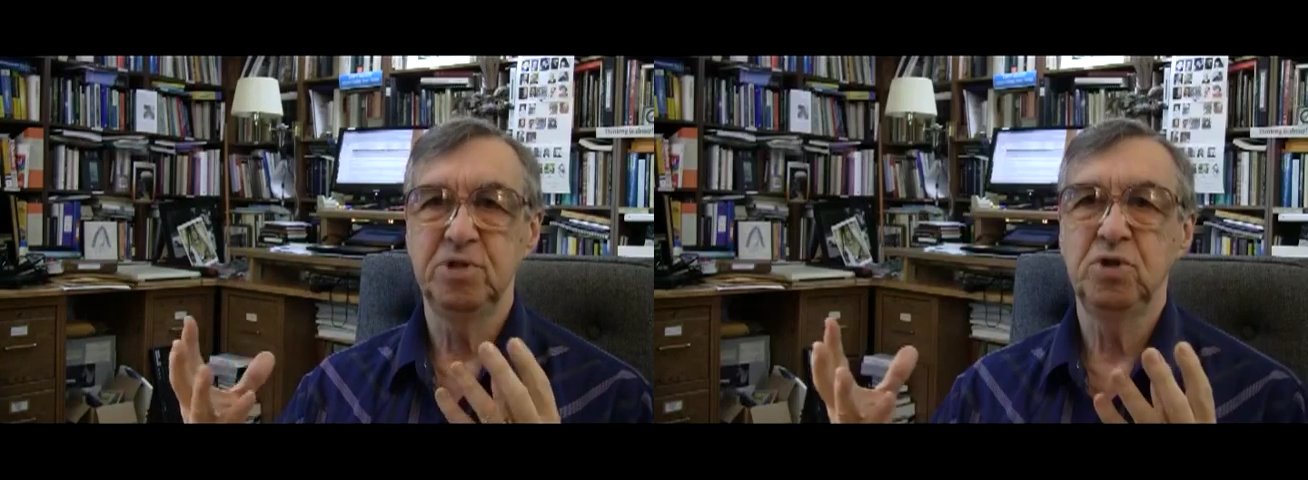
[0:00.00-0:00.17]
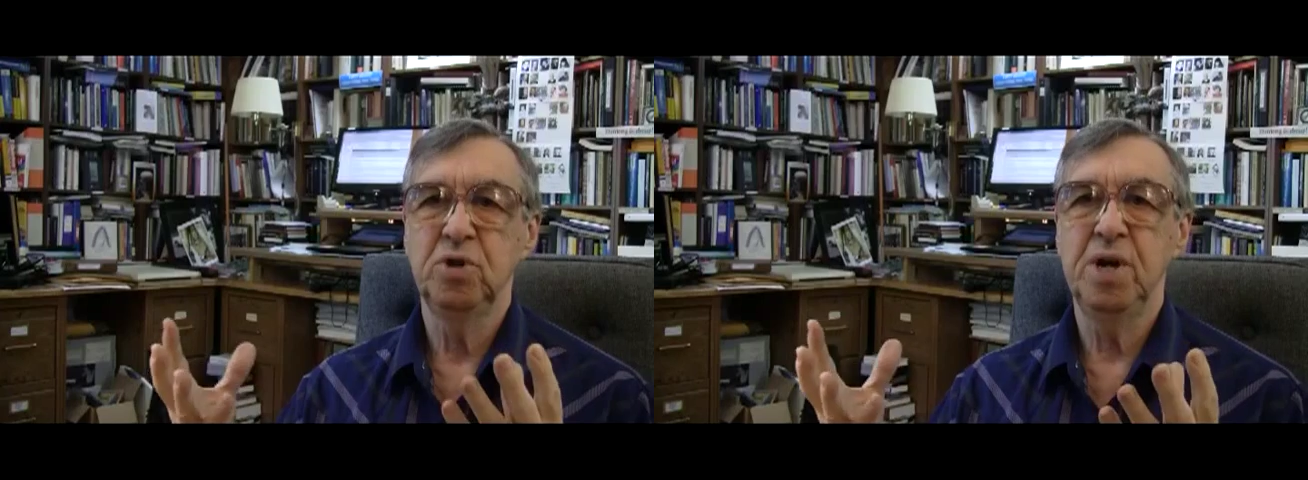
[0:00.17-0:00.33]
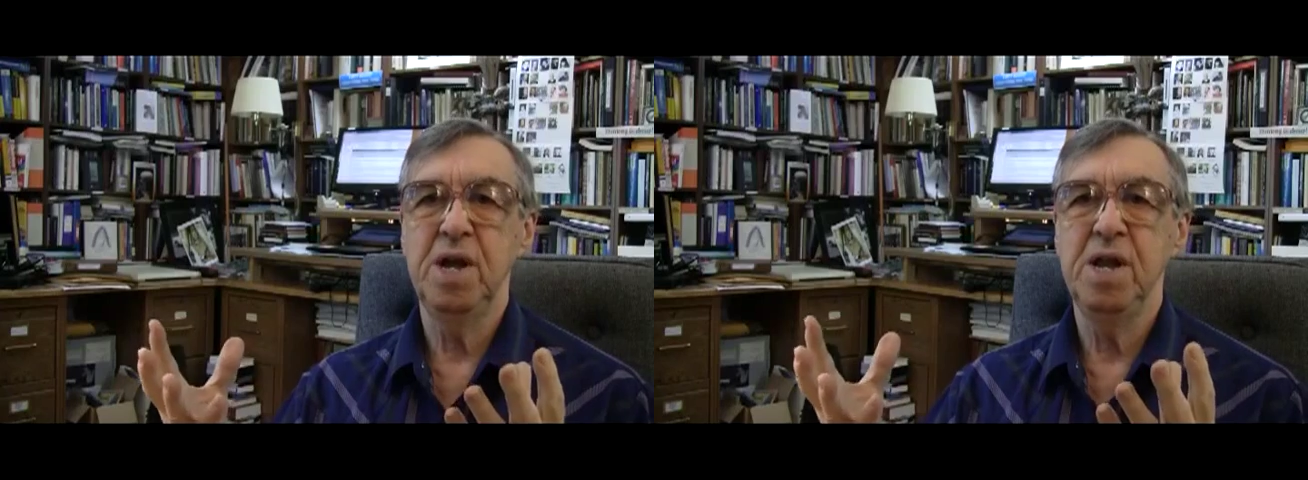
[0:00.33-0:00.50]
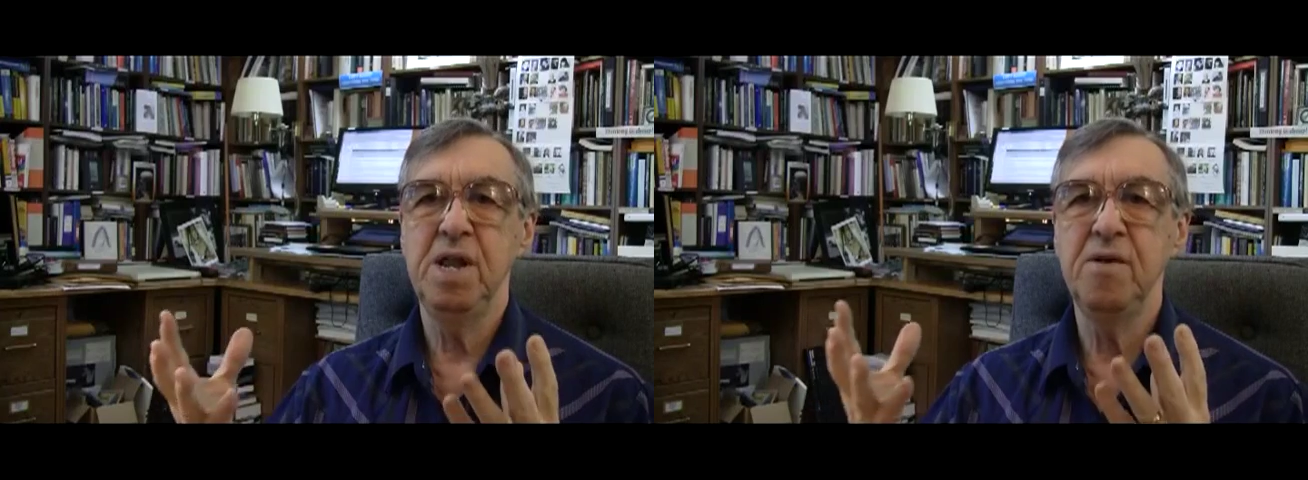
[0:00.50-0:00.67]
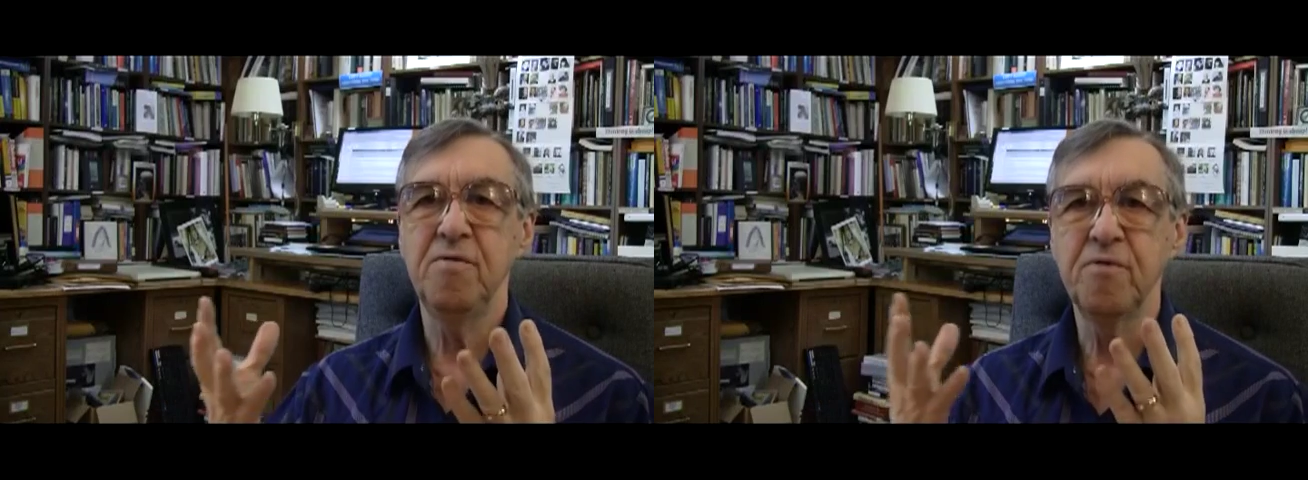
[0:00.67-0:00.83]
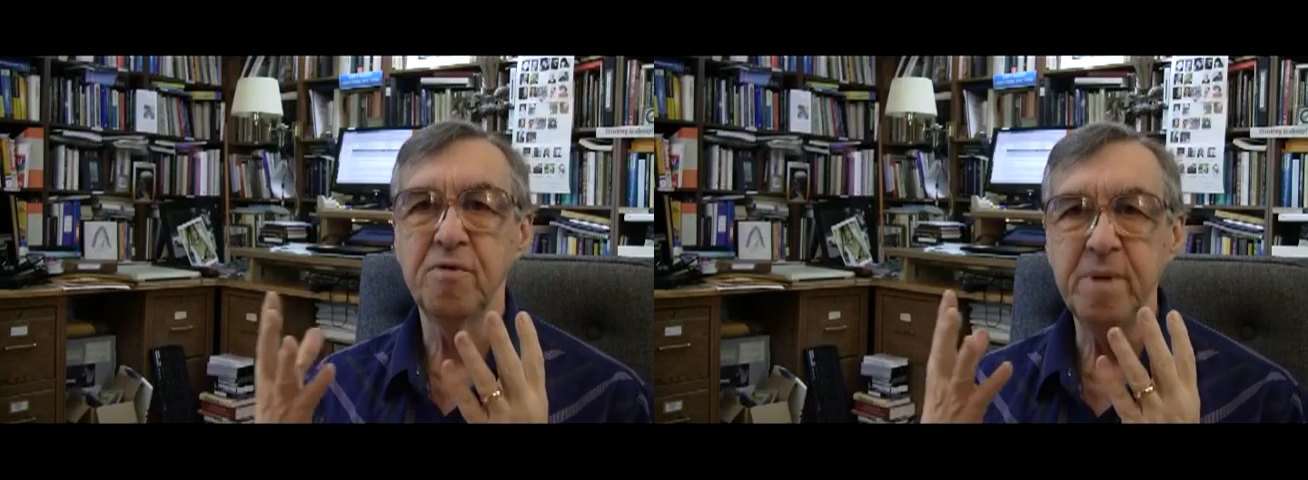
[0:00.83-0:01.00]
took in
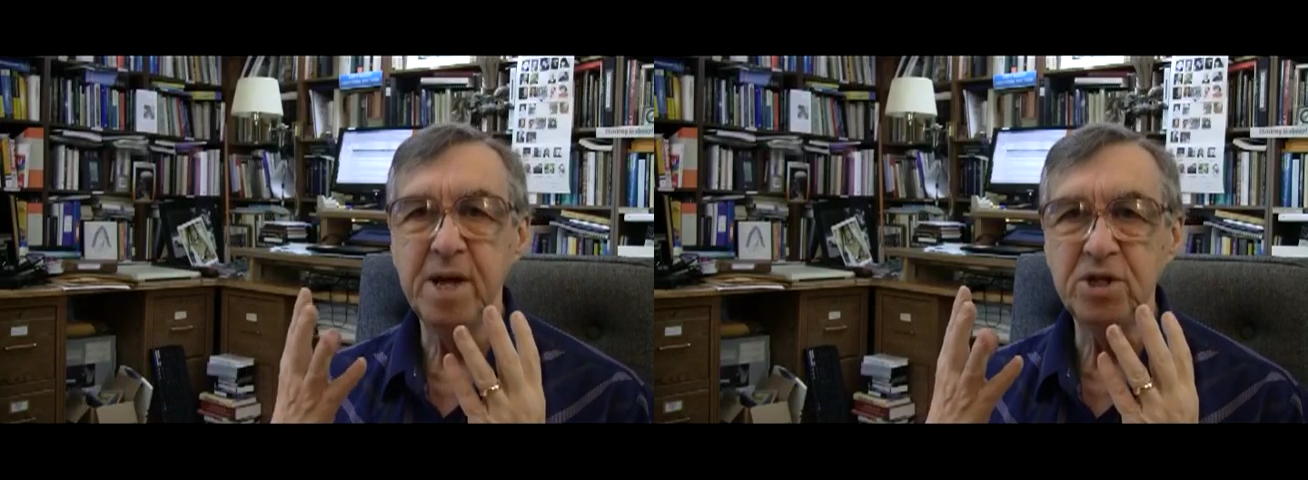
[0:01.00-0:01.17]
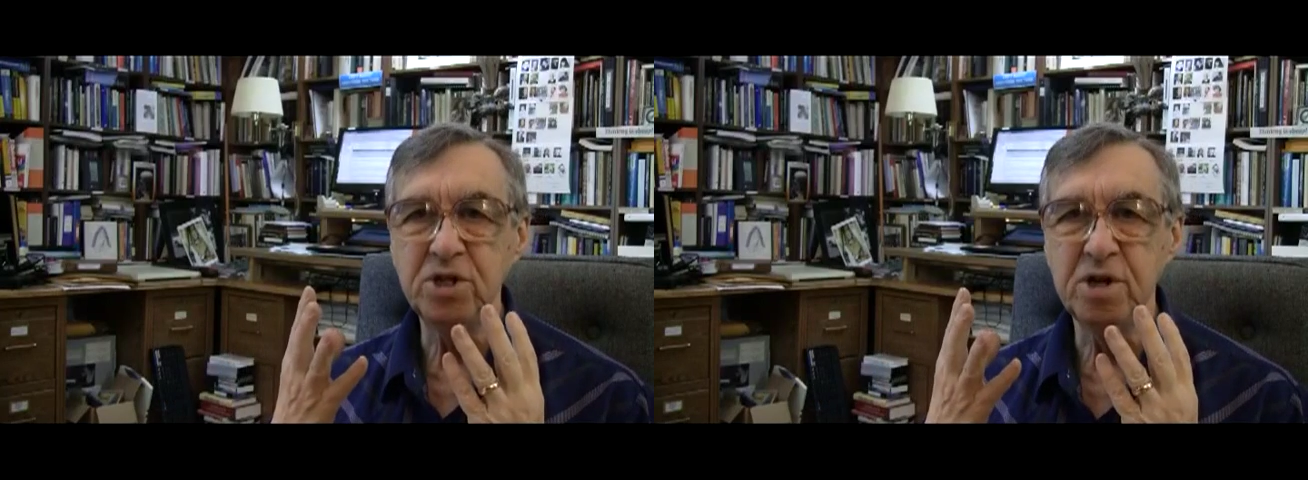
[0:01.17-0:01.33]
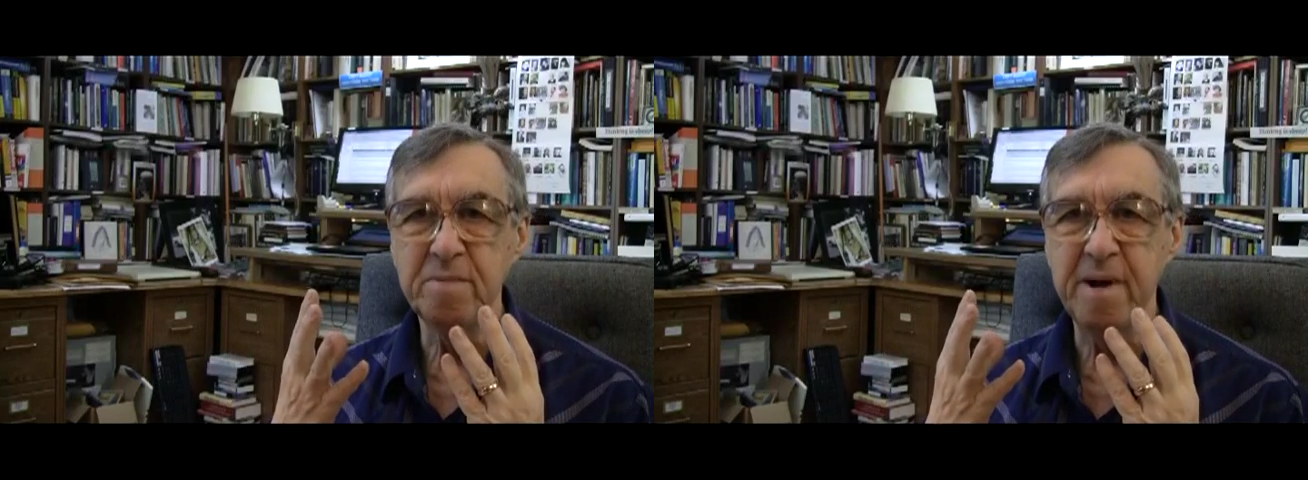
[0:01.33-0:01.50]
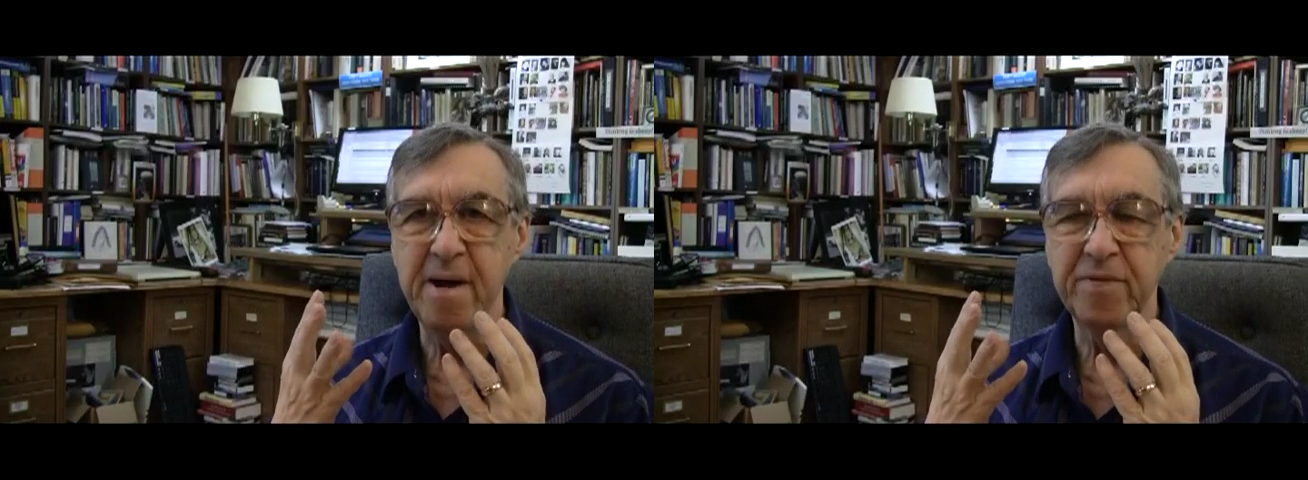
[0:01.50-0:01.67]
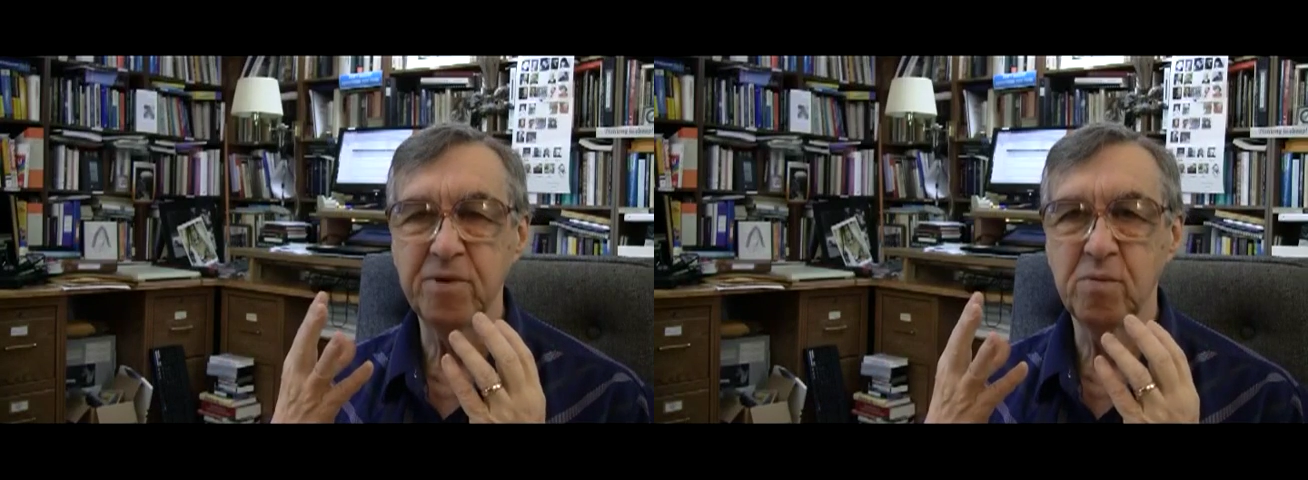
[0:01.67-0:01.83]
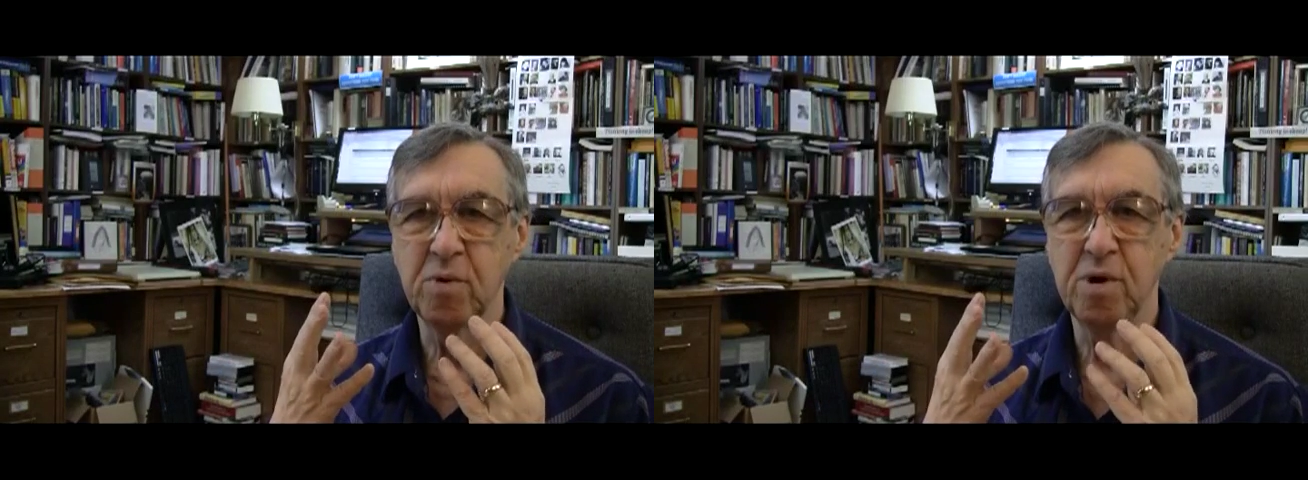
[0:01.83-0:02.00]
information about
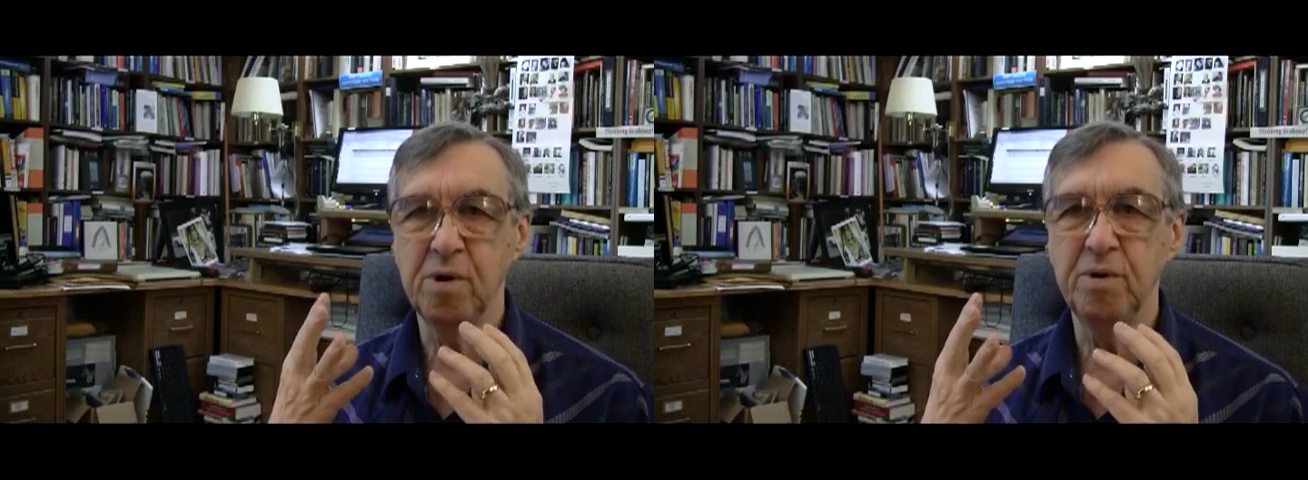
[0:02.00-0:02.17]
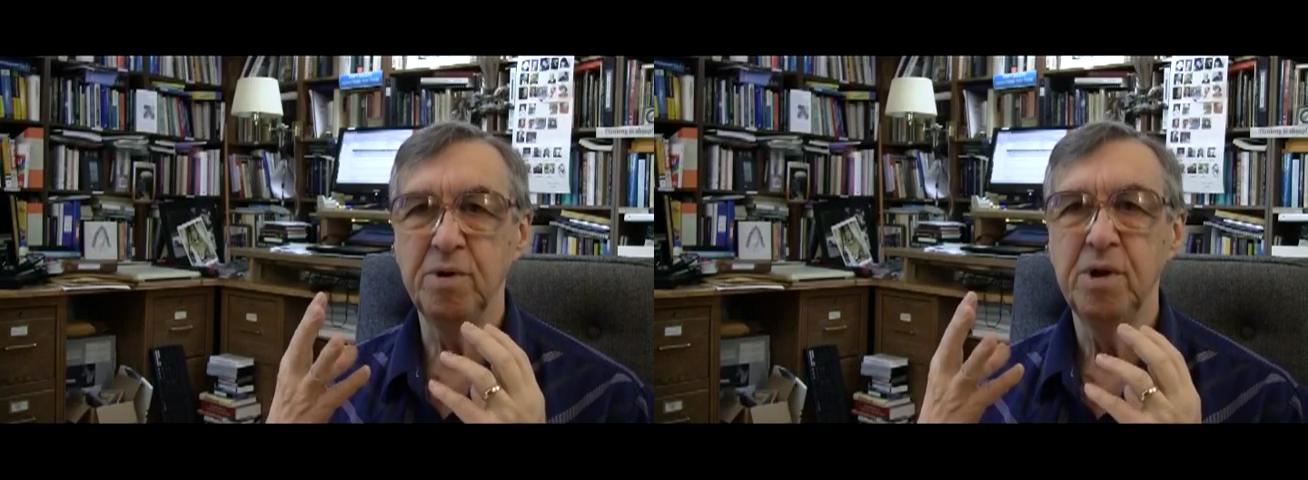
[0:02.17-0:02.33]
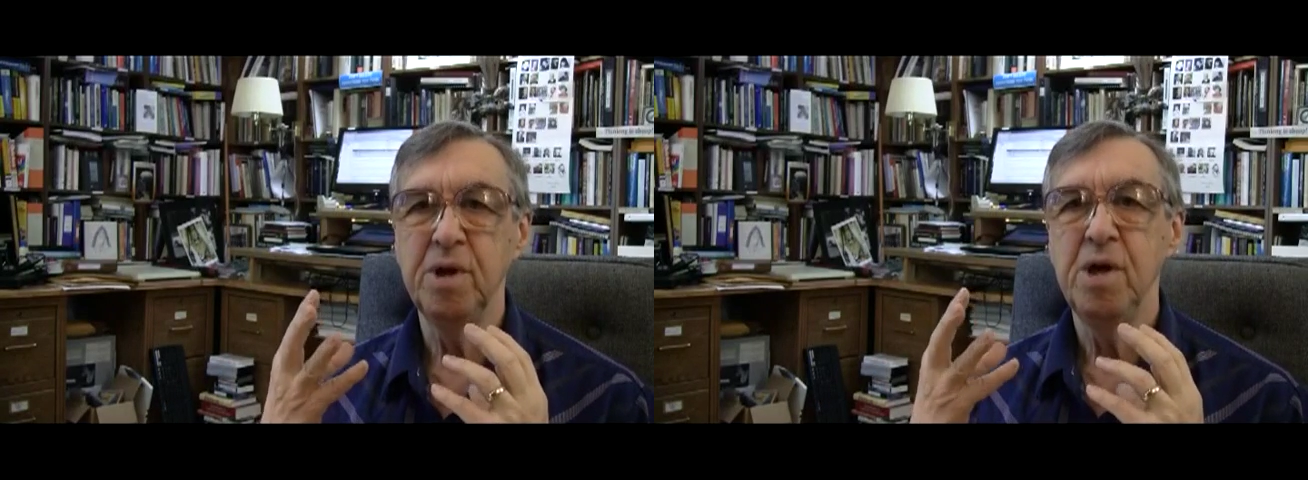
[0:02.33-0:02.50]
the world,